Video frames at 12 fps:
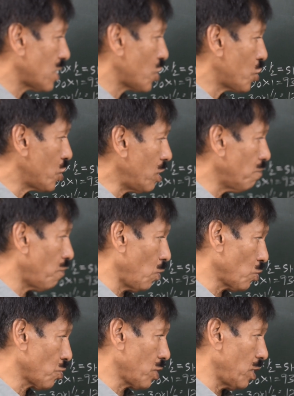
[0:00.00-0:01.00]
shear
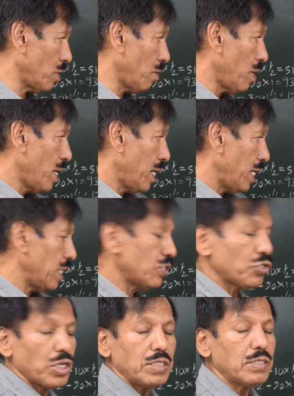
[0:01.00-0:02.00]
force curve, is
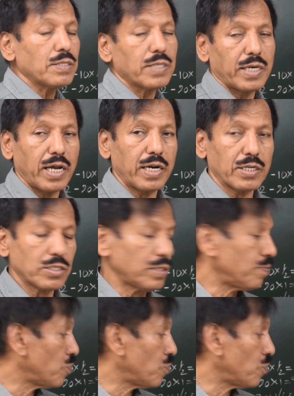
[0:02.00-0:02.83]
changing the direction.